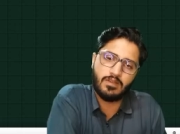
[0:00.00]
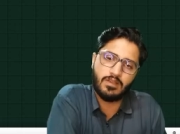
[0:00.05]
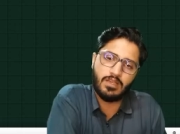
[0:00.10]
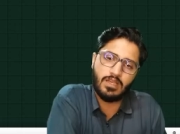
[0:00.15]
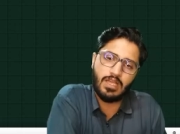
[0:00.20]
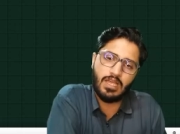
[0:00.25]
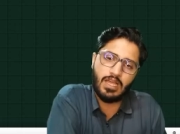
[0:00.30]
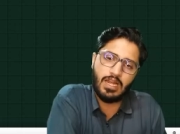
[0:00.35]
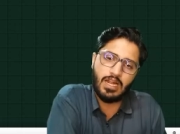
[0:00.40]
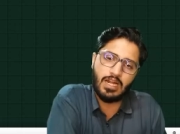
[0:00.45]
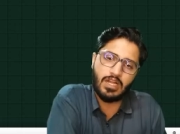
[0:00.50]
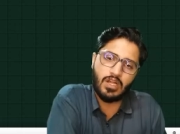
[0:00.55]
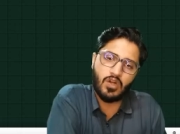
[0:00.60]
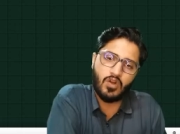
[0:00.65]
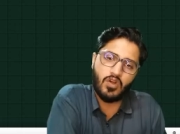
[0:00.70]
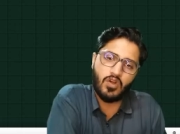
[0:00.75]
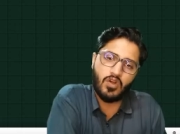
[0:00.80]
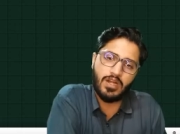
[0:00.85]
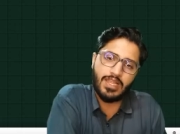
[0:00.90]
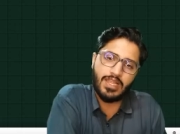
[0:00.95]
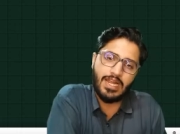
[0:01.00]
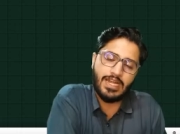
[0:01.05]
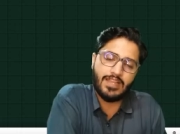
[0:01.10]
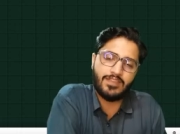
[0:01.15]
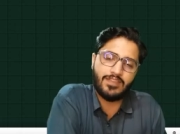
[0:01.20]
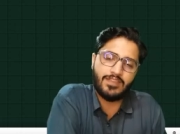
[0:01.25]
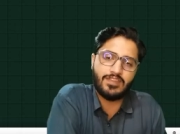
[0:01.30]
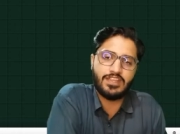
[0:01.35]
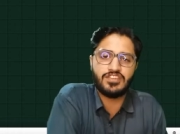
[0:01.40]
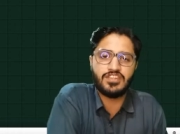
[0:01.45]
Electron
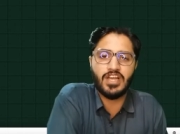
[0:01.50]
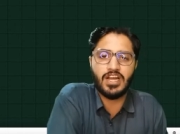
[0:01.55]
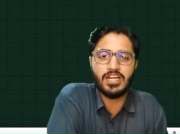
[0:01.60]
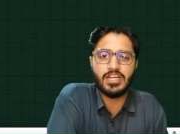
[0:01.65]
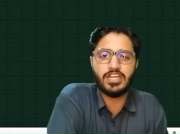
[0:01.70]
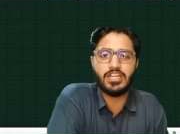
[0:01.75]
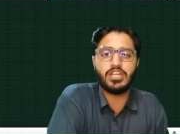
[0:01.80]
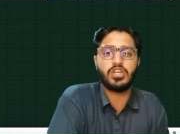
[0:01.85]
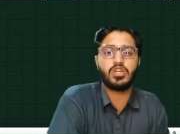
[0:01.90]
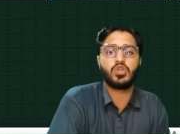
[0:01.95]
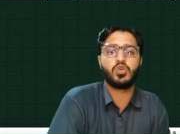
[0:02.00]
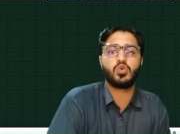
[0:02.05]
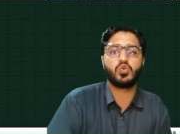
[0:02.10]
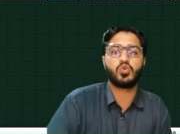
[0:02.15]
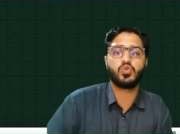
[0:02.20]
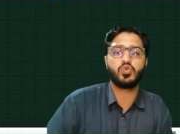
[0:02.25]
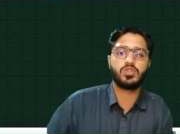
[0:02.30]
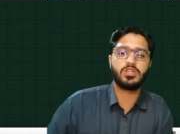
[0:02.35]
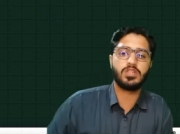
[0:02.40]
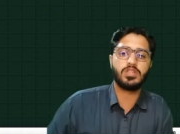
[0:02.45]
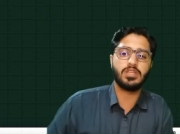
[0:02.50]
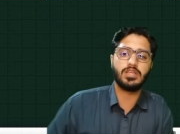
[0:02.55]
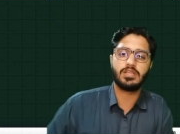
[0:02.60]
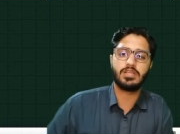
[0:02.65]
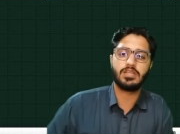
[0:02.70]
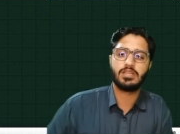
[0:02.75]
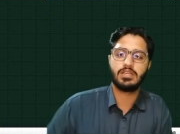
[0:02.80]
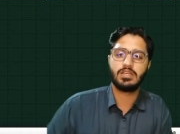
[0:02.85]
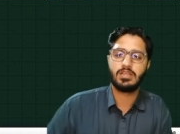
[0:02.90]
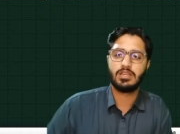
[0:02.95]
gets ejected due to the
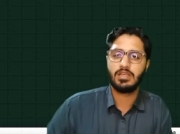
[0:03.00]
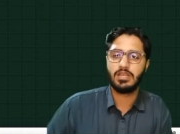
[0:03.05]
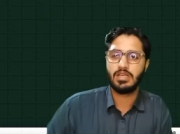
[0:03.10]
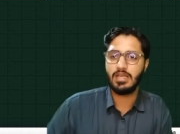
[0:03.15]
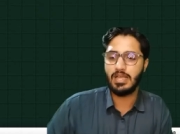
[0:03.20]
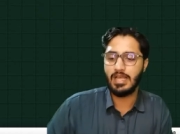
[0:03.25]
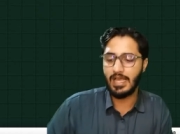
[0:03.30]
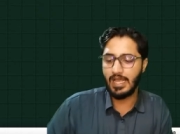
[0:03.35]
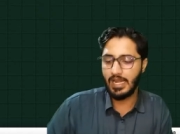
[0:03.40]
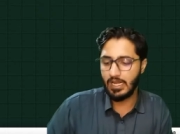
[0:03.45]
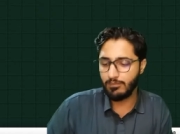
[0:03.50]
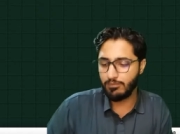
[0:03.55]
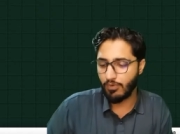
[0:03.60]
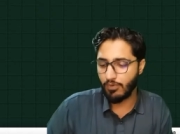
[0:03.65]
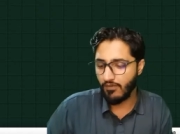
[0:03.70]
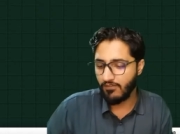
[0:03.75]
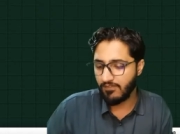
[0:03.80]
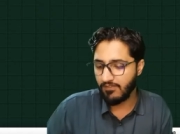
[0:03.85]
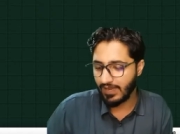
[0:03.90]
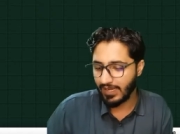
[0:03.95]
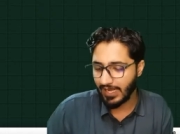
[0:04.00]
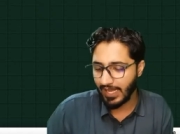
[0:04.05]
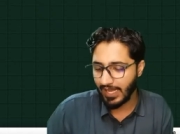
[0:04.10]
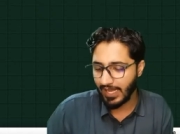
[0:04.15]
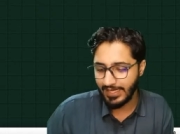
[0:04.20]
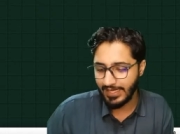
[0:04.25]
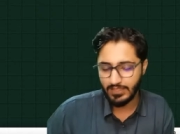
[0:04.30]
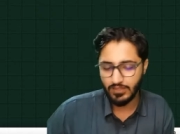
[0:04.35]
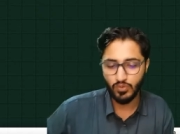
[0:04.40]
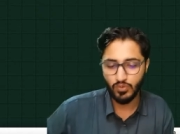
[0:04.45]
help of
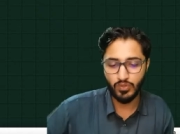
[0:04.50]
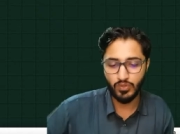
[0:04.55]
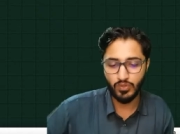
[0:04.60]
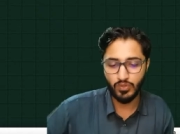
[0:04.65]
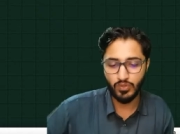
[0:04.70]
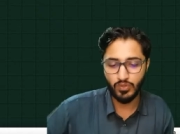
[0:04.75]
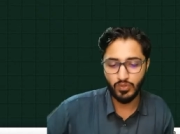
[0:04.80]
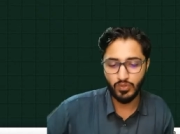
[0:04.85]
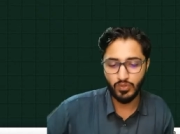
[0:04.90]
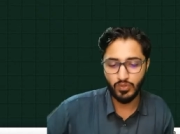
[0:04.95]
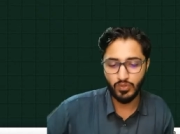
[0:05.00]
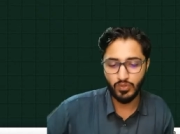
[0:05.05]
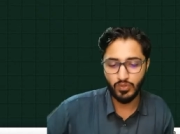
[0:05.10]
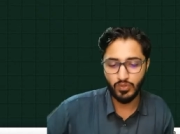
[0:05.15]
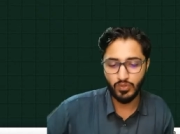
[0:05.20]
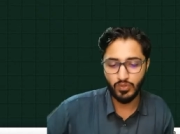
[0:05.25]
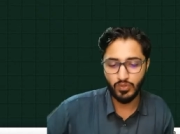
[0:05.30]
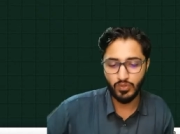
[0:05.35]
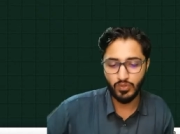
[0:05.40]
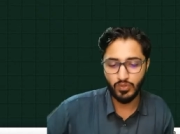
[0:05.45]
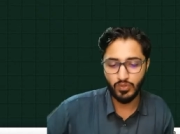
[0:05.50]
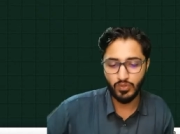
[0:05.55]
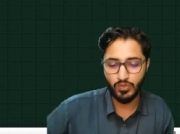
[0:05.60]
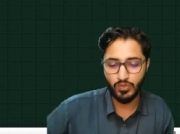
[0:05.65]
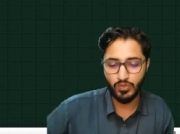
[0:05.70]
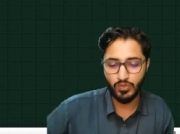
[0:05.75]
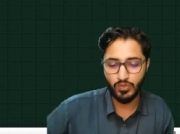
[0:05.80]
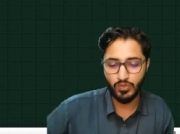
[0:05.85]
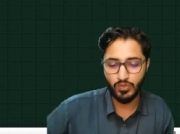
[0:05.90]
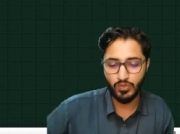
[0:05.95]
light, known as
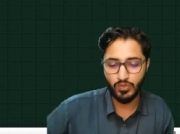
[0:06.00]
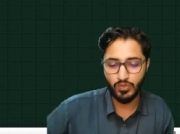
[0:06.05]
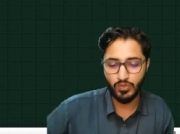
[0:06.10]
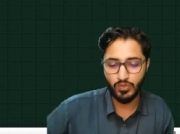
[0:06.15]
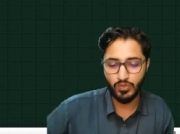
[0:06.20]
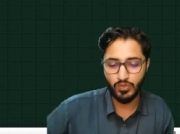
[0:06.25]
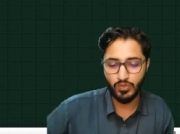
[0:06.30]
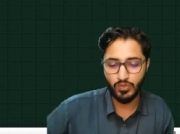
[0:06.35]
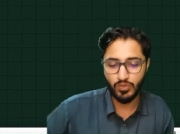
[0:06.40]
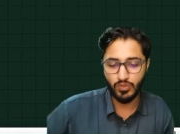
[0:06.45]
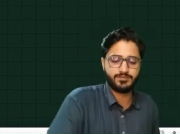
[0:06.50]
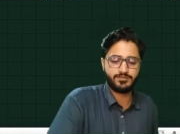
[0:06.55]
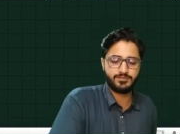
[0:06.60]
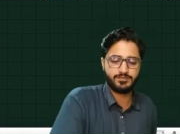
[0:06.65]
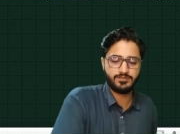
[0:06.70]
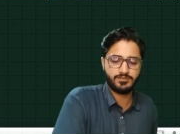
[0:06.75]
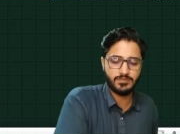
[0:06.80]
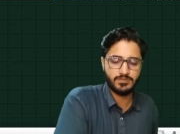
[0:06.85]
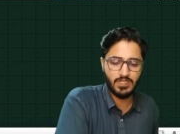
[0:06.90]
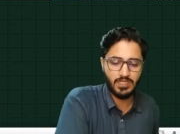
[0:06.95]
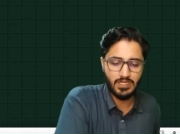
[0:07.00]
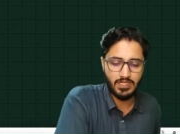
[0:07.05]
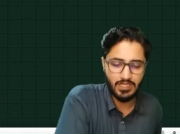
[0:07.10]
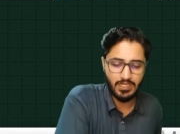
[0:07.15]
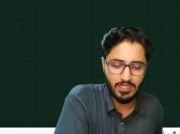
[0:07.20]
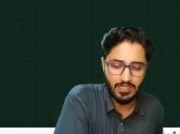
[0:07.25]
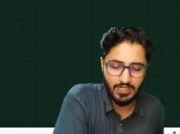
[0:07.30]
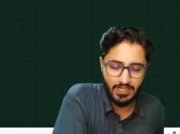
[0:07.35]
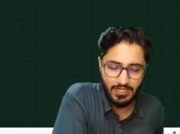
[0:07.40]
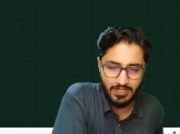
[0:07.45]
photoelectron.
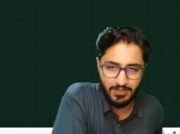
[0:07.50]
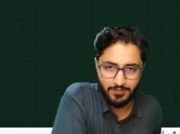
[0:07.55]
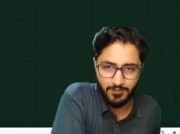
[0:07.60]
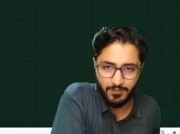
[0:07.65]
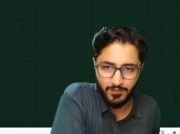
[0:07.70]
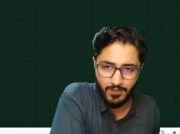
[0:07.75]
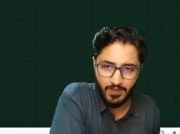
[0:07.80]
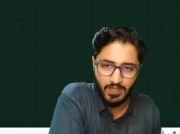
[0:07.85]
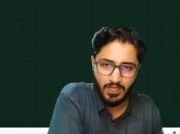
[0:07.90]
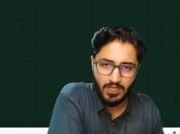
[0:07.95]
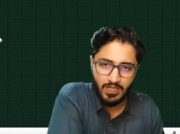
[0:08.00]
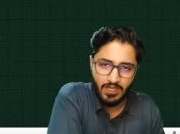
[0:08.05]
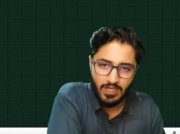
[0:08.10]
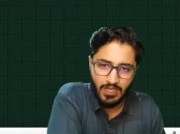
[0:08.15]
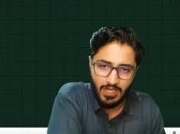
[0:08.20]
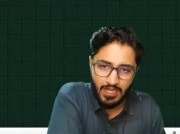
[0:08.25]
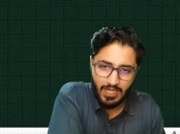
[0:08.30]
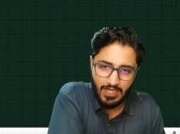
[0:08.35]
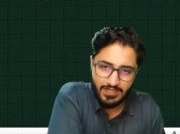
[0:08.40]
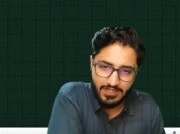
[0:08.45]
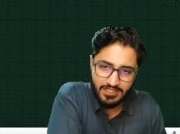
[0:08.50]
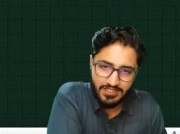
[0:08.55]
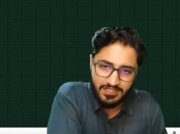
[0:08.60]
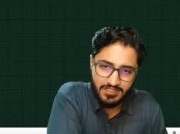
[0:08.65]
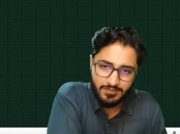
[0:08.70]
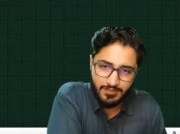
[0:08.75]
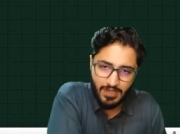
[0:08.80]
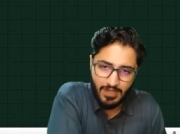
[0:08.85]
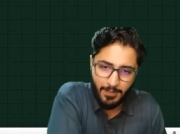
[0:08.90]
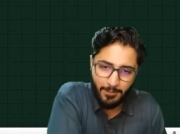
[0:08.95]
Done. And this
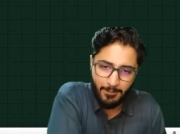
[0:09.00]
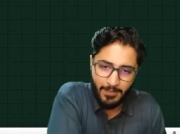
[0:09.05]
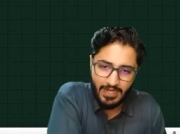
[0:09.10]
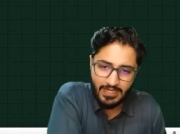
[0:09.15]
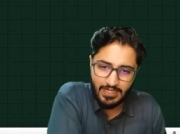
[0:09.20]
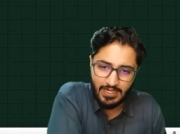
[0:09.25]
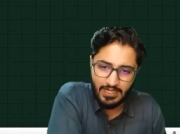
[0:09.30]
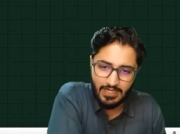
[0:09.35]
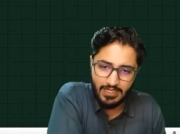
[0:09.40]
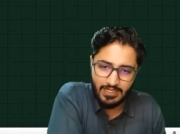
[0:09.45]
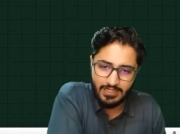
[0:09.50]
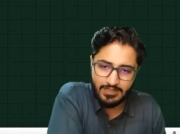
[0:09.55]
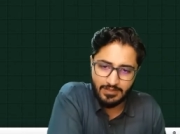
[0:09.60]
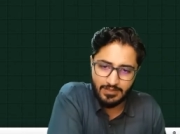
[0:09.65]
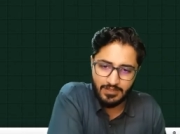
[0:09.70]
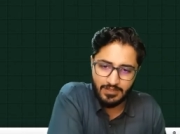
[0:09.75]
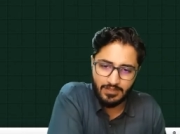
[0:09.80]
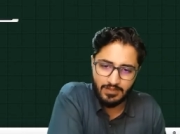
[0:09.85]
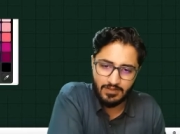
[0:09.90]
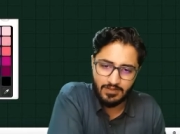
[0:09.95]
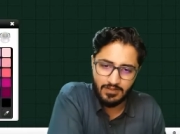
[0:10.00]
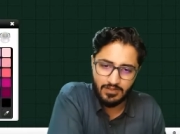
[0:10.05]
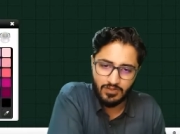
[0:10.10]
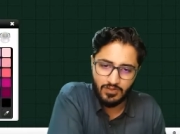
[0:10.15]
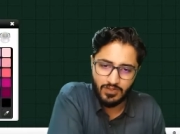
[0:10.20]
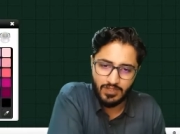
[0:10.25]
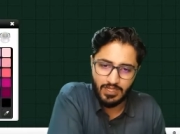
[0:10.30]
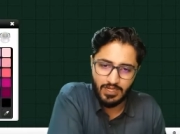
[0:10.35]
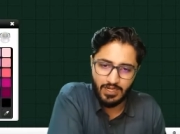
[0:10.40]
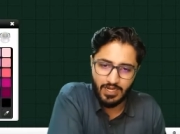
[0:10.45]
is my metallic.
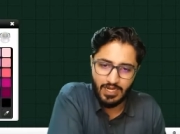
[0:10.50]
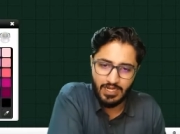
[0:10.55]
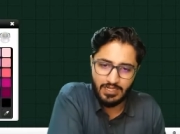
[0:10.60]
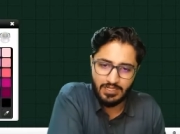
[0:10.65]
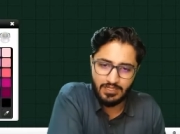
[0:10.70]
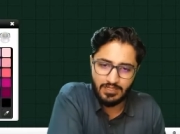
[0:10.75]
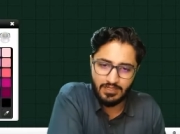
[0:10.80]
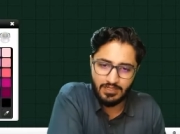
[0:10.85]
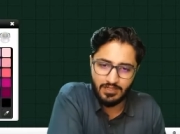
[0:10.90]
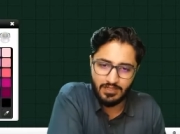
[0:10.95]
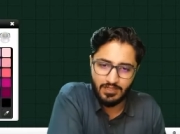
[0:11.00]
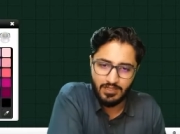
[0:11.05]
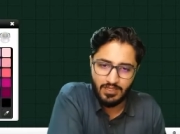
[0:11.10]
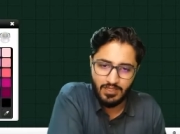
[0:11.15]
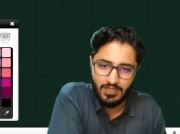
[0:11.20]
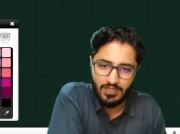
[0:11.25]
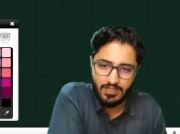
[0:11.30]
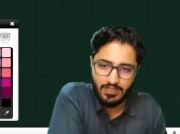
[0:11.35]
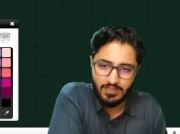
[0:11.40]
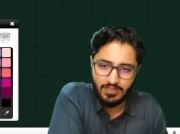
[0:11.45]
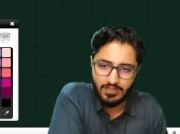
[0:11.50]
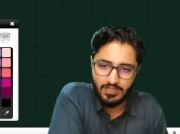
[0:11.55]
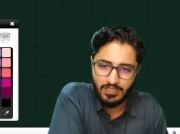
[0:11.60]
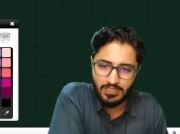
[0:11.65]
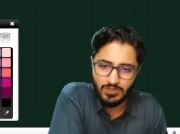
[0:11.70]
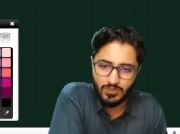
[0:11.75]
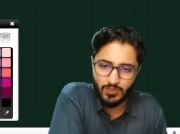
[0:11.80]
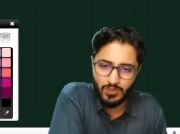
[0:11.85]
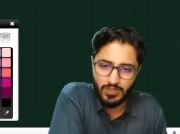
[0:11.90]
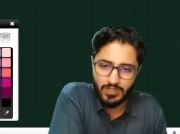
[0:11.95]
You can write here,
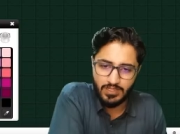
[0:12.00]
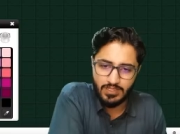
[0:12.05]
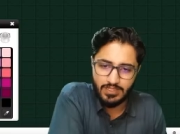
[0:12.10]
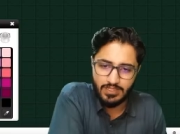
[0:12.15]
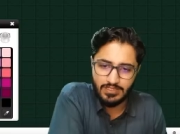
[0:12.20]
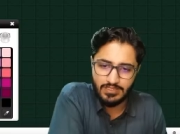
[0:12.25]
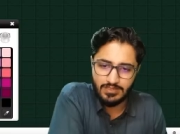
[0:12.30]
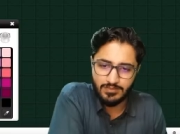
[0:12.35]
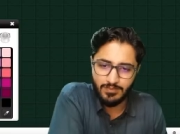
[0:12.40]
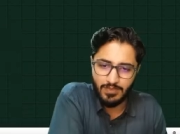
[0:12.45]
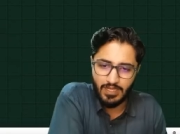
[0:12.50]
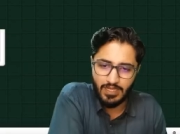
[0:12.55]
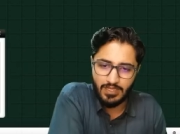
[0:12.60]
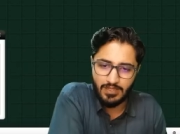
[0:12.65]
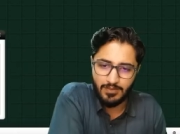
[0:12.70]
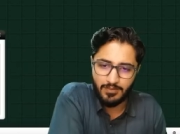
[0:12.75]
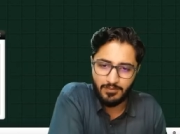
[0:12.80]
this one is my